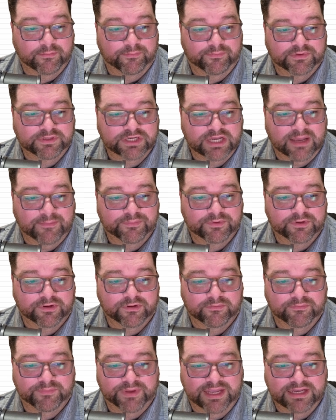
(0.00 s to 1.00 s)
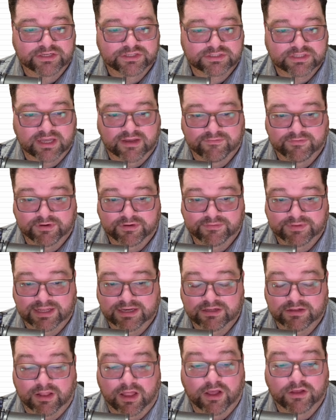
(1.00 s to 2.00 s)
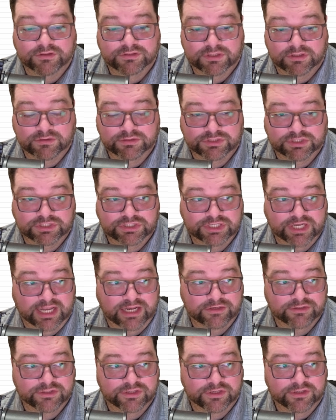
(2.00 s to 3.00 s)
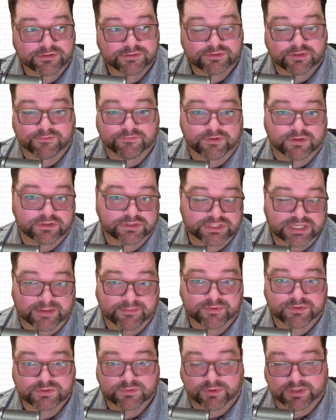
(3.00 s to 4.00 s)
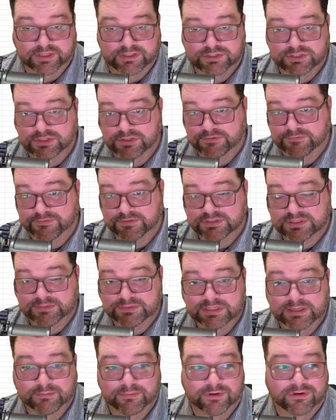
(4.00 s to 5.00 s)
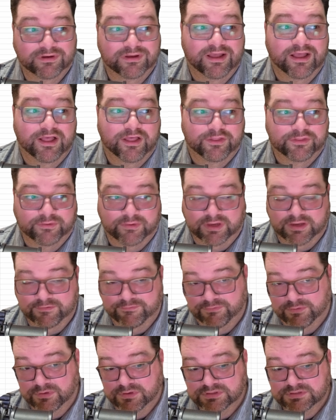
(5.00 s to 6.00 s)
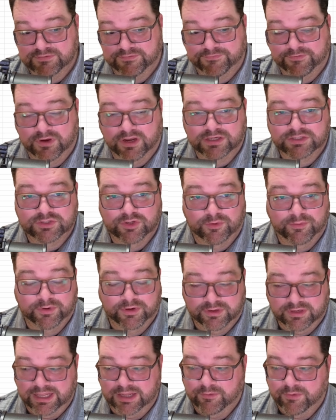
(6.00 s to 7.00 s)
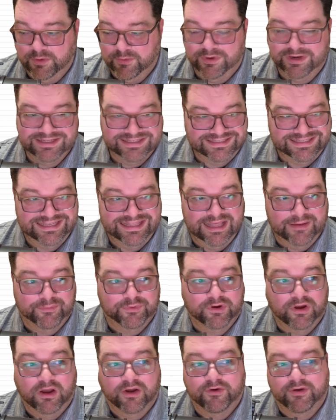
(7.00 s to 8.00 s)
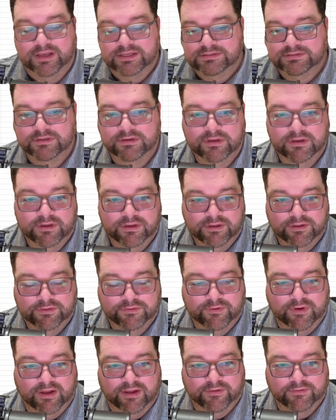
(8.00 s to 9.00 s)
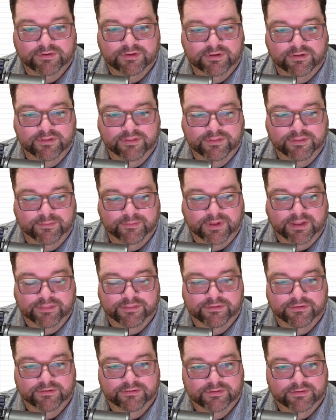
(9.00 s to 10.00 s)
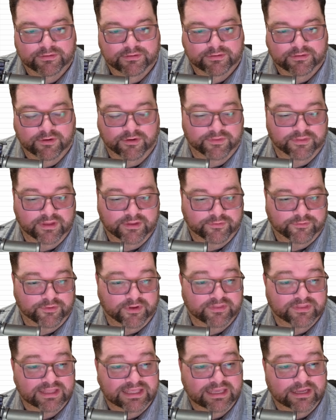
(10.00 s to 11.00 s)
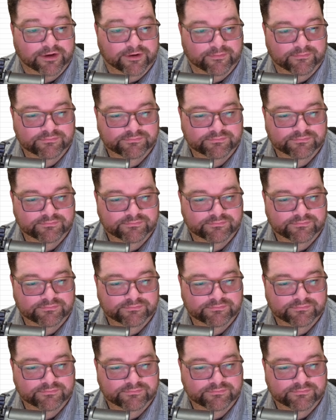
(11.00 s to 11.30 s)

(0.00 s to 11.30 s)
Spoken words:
chapter pages covered, that also should change. So if you're in chapters 1 and 2 for September, 3 and 4 for October, like we want to see that progress throughout the month or throughout the year.